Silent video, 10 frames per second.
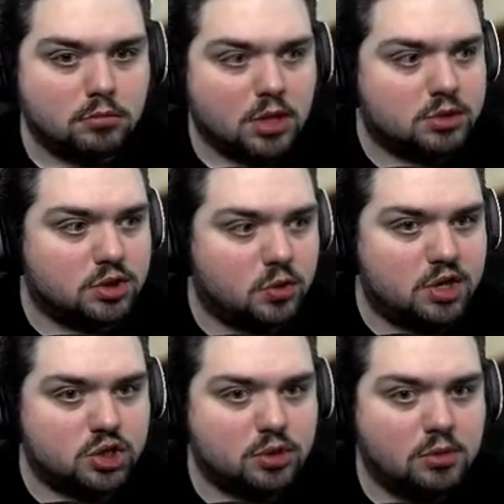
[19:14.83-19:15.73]
There's a
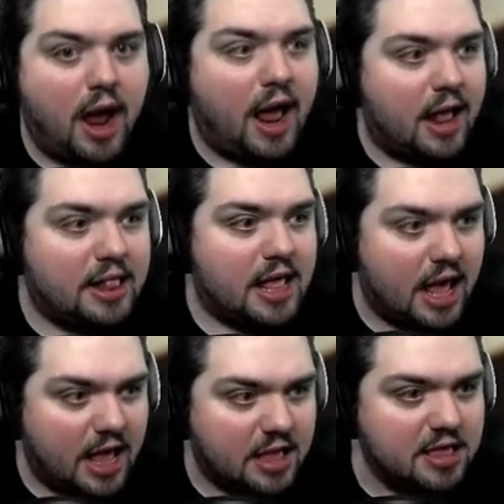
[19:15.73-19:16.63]
creature at
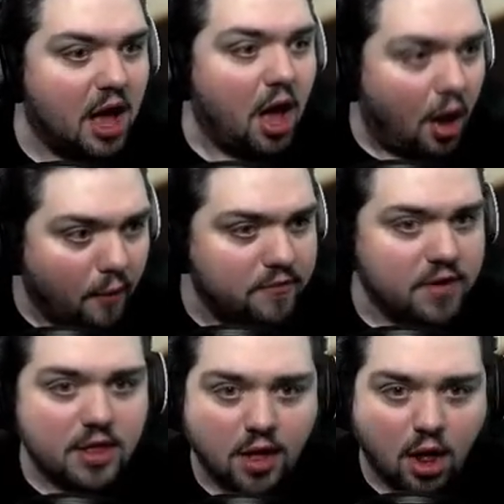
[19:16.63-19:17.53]
the end of the